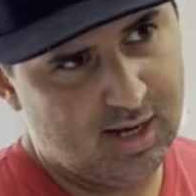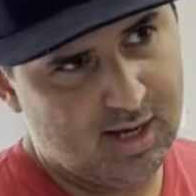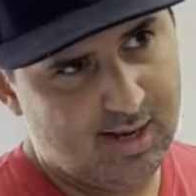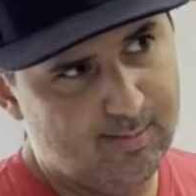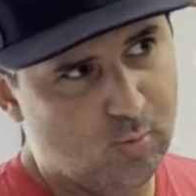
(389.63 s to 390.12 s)

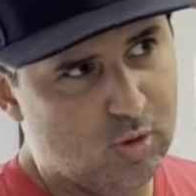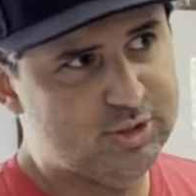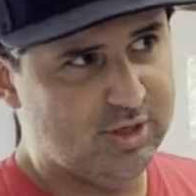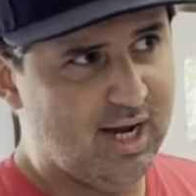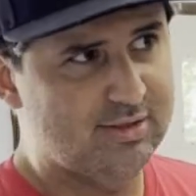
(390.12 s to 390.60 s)
I'm
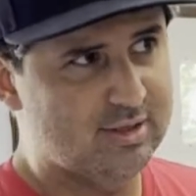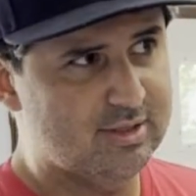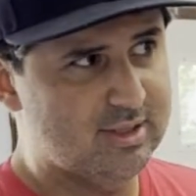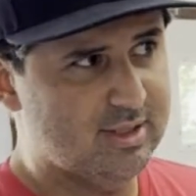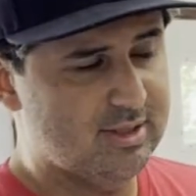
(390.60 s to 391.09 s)
wondering how like
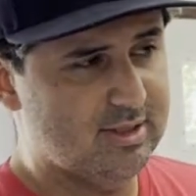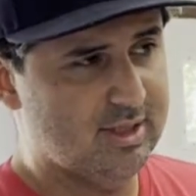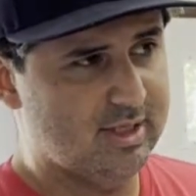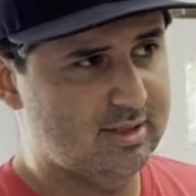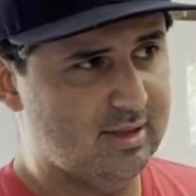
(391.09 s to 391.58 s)

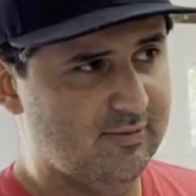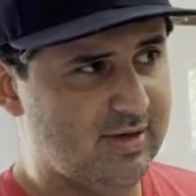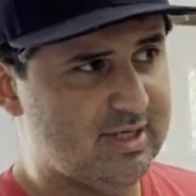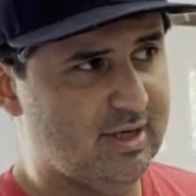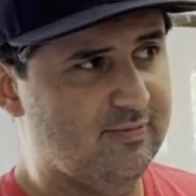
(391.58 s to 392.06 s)
if I
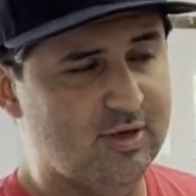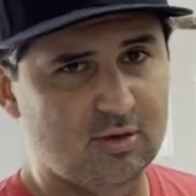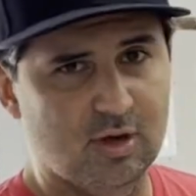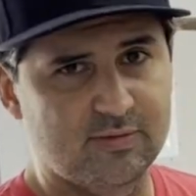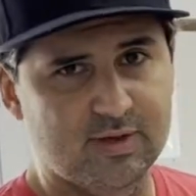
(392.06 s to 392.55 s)
take a
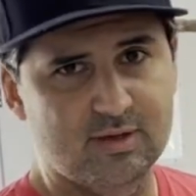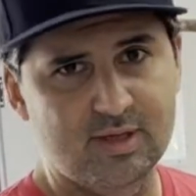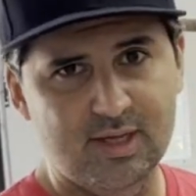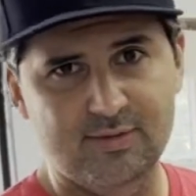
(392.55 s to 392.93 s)
video of it,